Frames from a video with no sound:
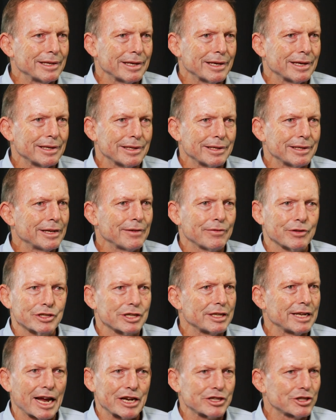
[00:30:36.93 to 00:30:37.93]
And if it's
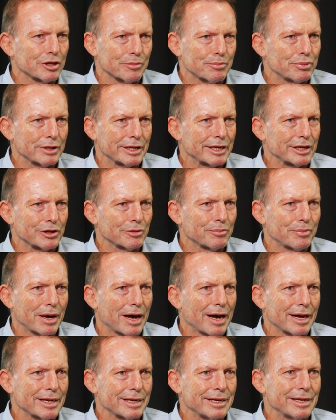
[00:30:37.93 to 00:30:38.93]
a national political
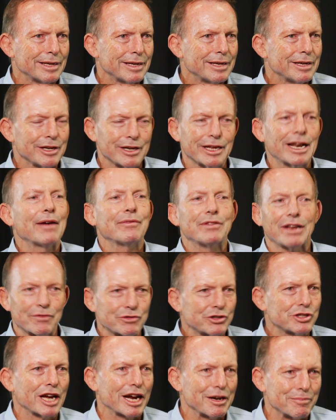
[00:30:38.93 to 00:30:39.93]
party, you'd have to have
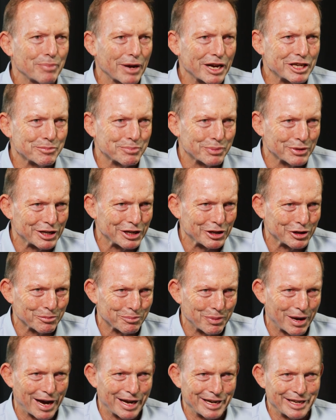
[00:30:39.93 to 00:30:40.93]
state-based political
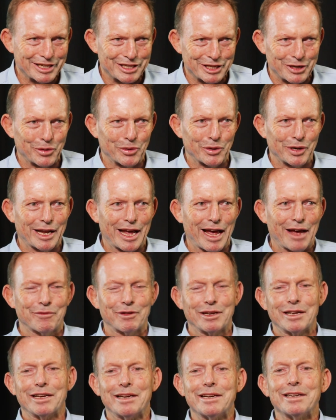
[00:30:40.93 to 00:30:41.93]
parties in order to
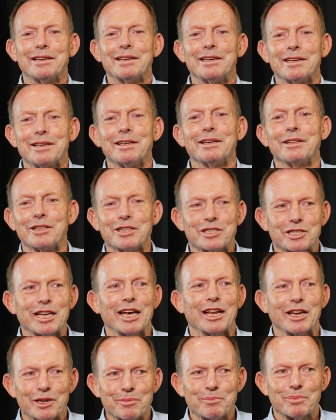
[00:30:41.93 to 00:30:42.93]
have the
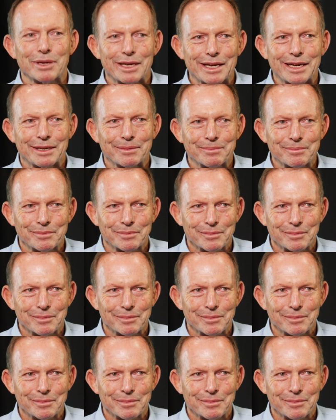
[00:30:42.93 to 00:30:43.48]
Senate being